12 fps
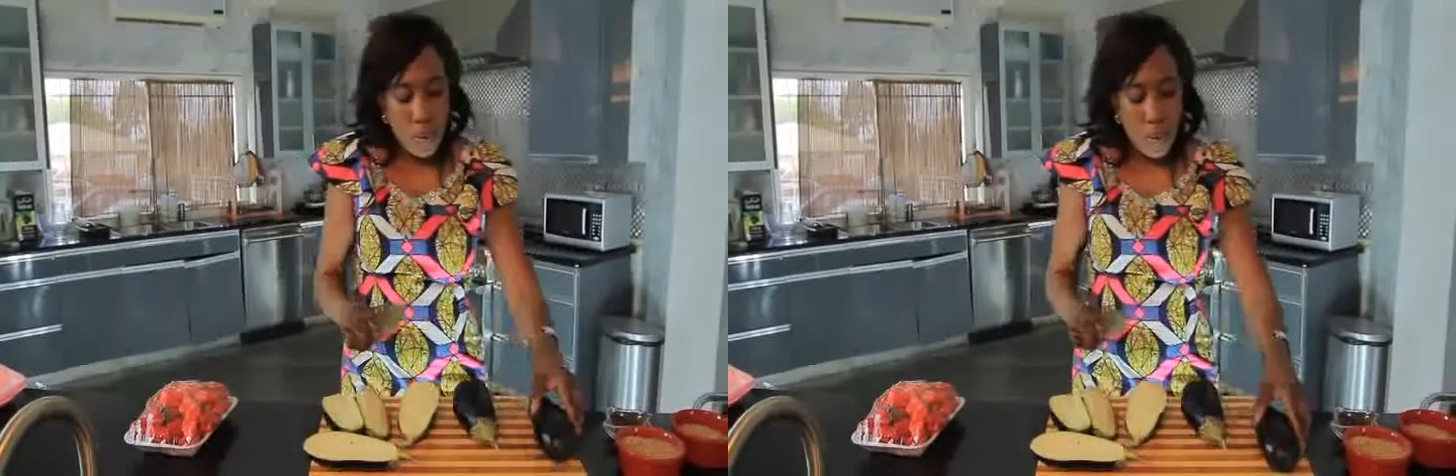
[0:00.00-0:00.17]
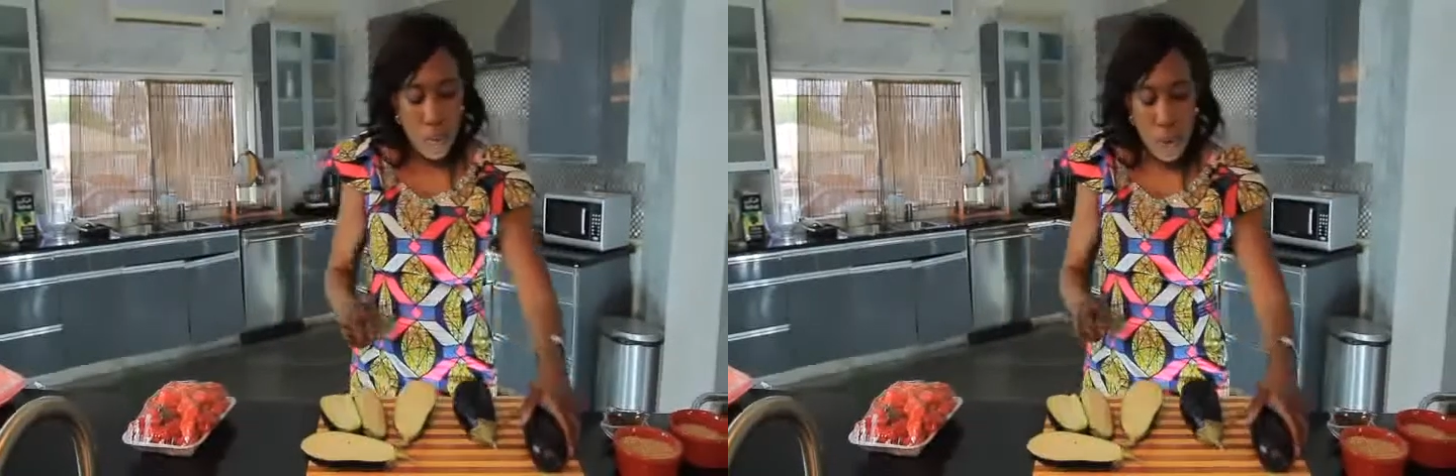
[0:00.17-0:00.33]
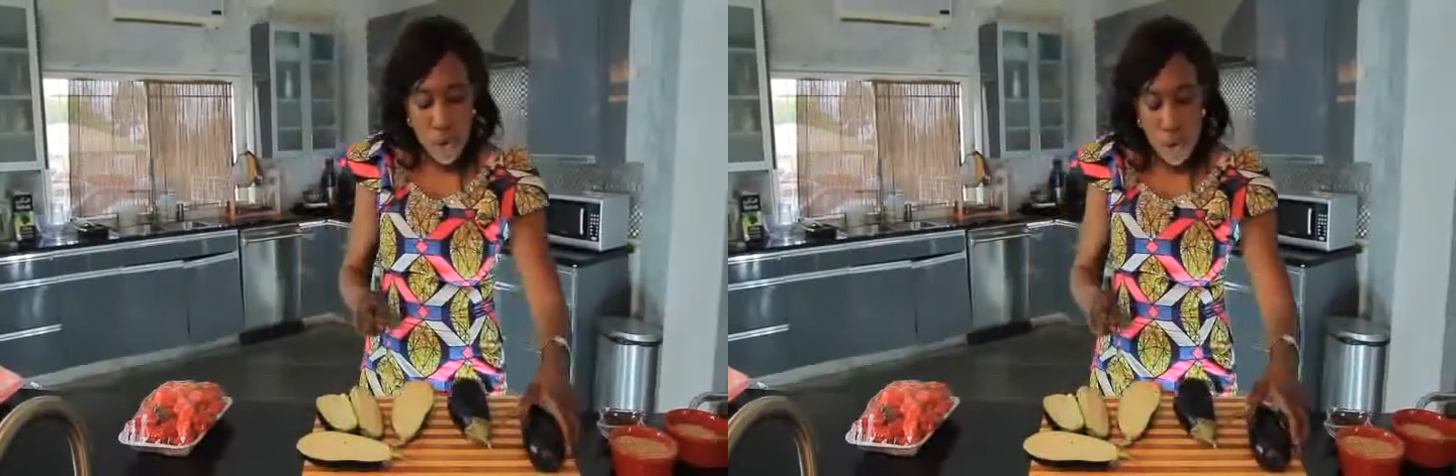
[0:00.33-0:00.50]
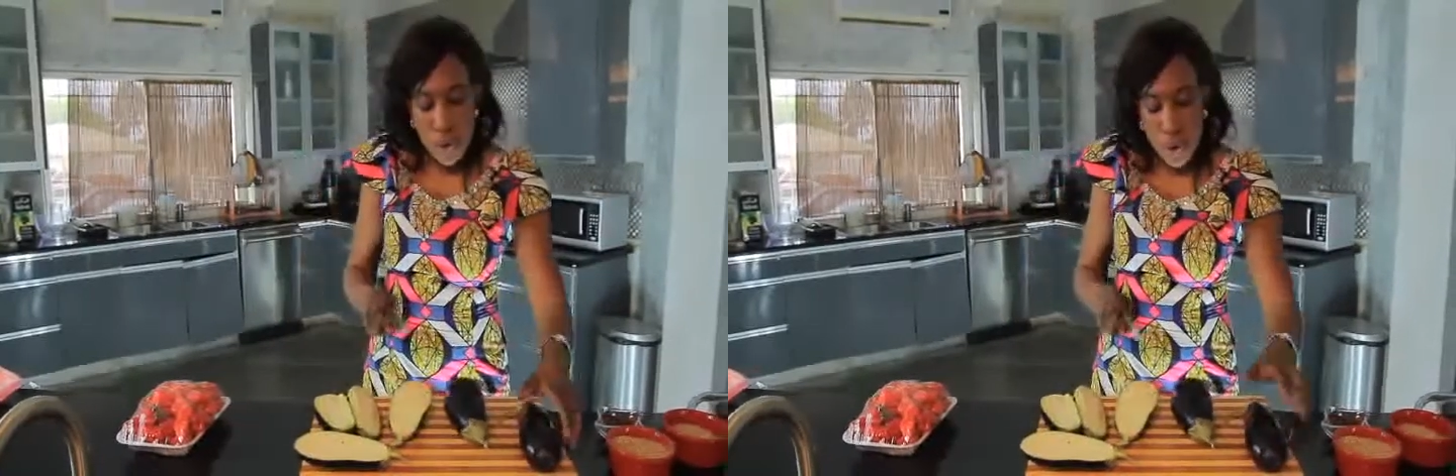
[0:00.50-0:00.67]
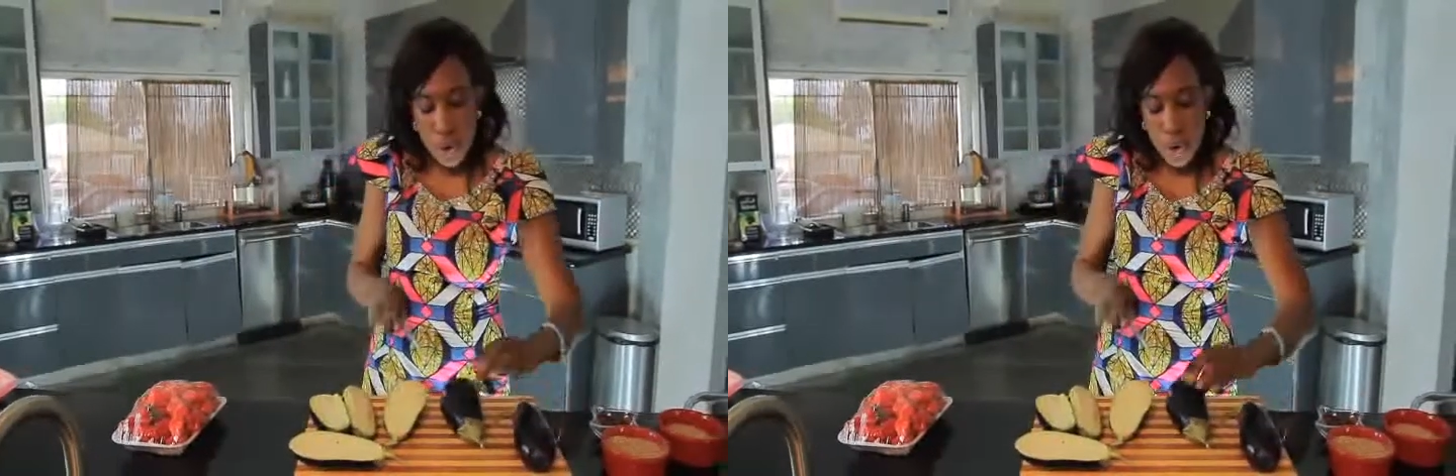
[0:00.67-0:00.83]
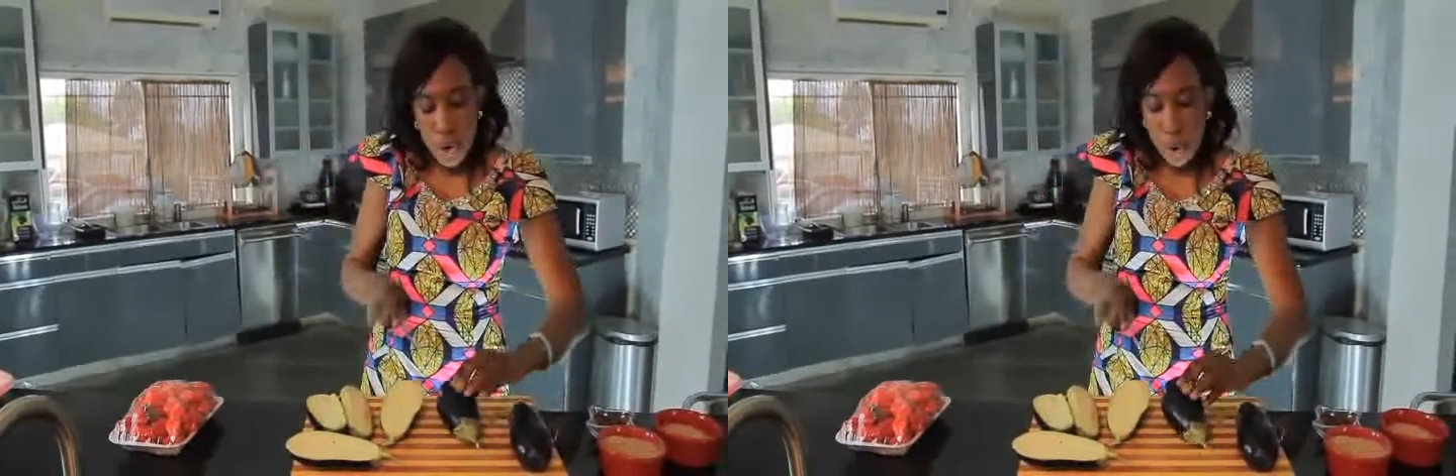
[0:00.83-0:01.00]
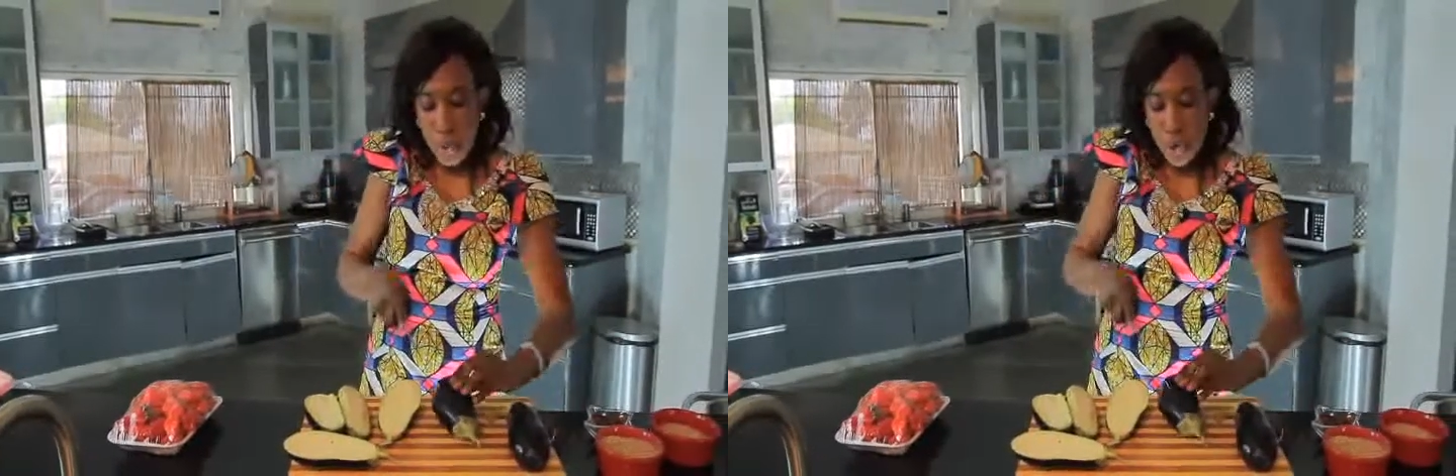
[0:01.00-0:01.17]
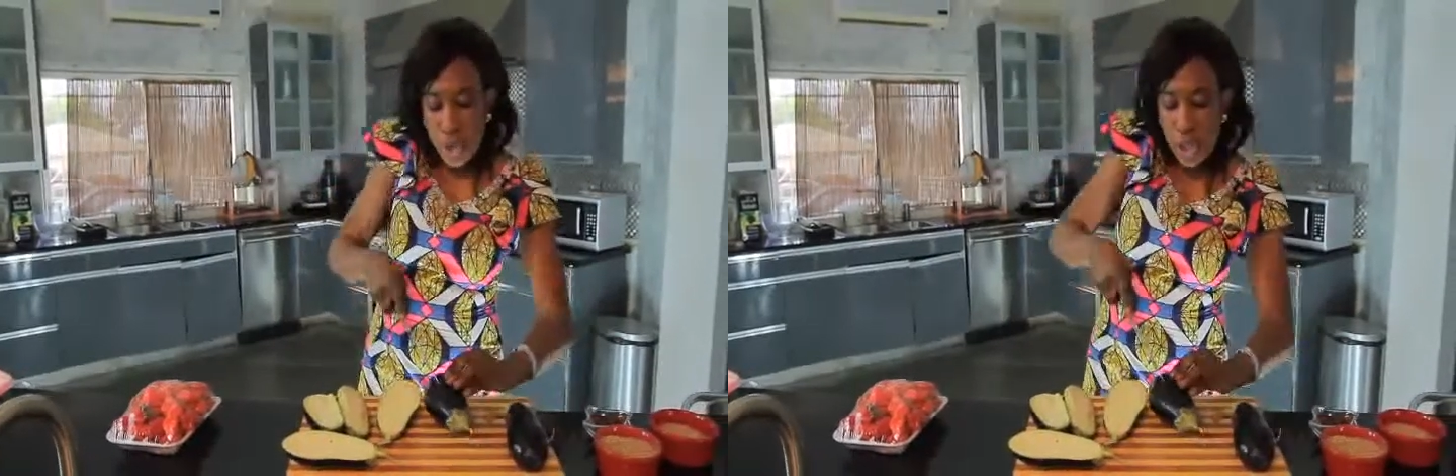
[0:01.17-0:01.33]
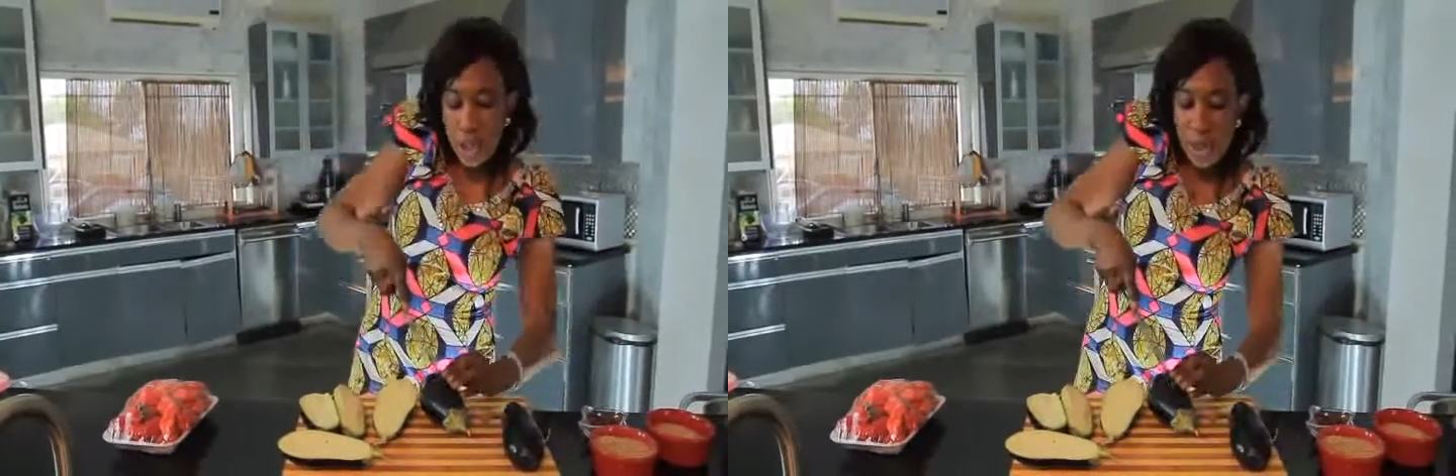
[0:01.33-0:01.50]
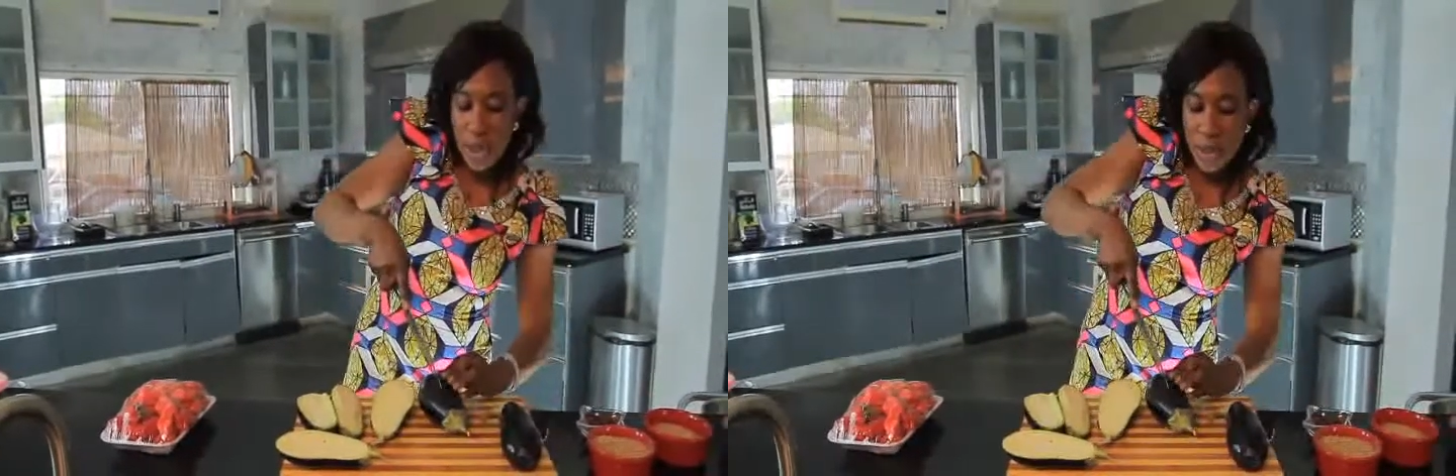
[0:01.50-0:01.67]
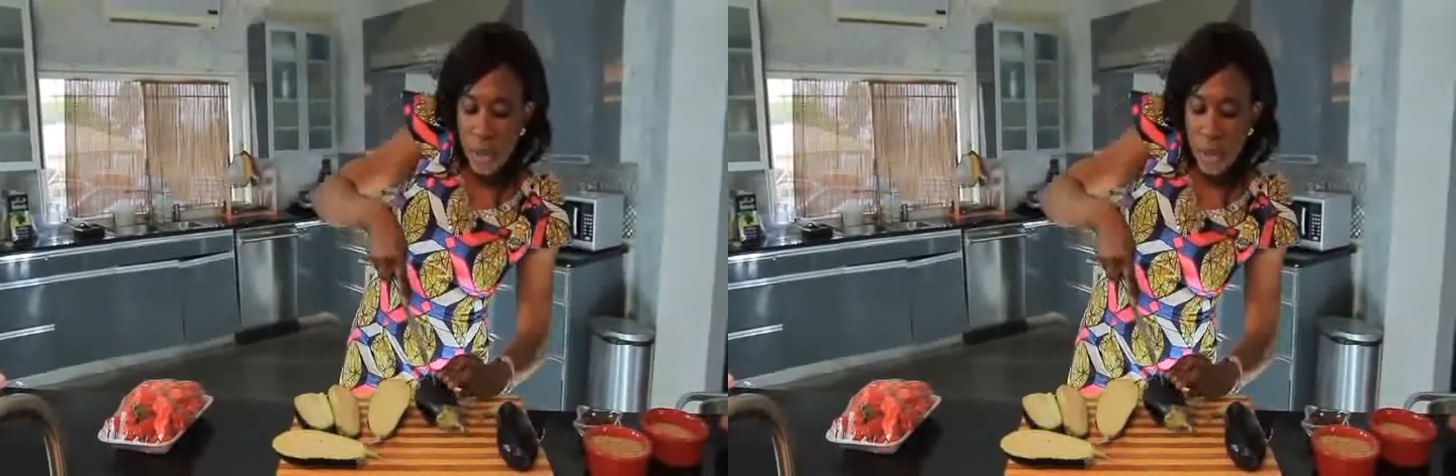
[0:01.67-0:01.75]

Once you cut the aubergines,